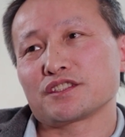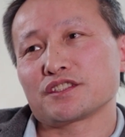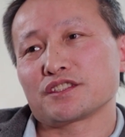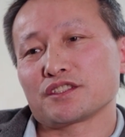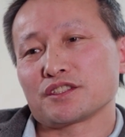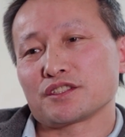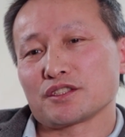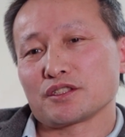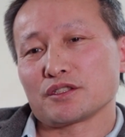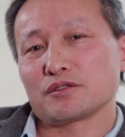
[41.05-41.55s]

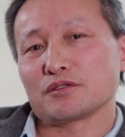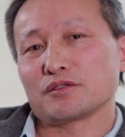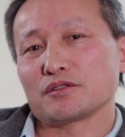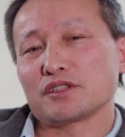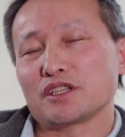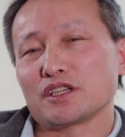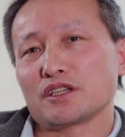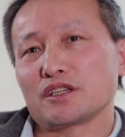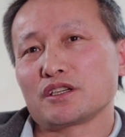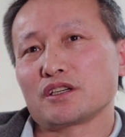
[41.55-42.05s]
so
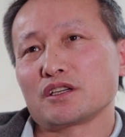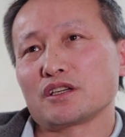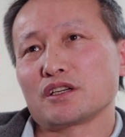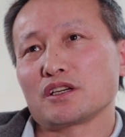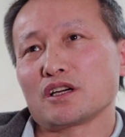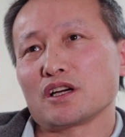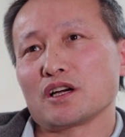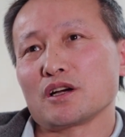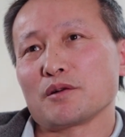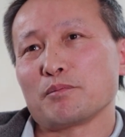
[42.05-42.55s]
there
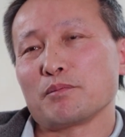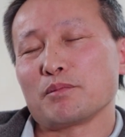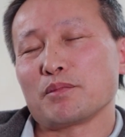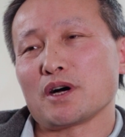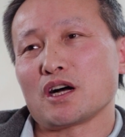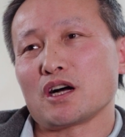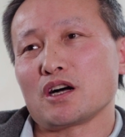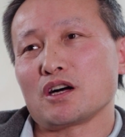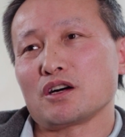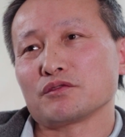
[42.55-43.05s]
are
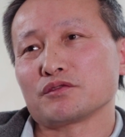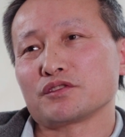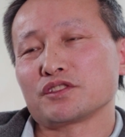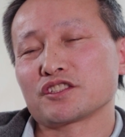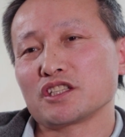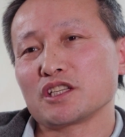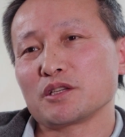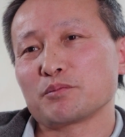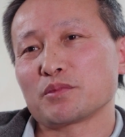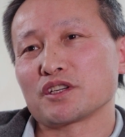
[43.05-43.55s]
about
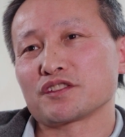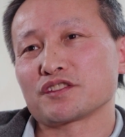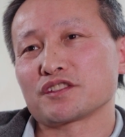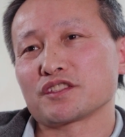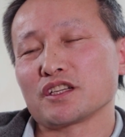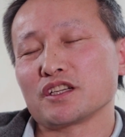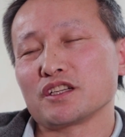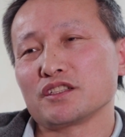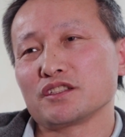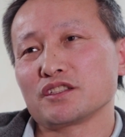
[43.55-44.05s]

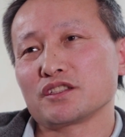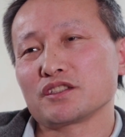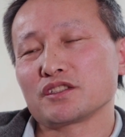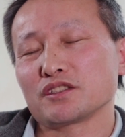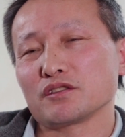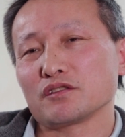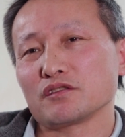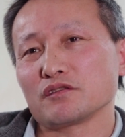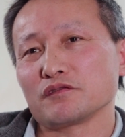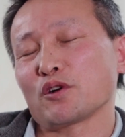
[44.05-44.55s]

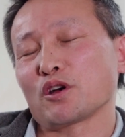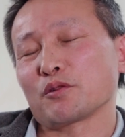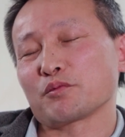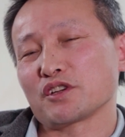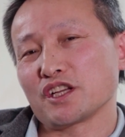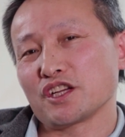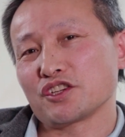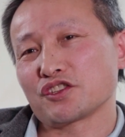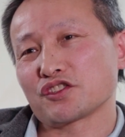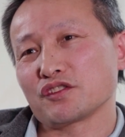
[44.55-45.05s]
30% of
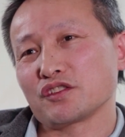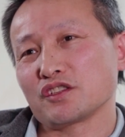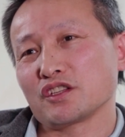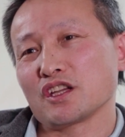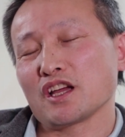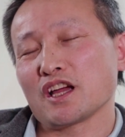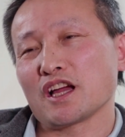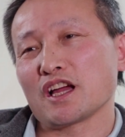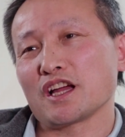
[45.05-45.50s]
population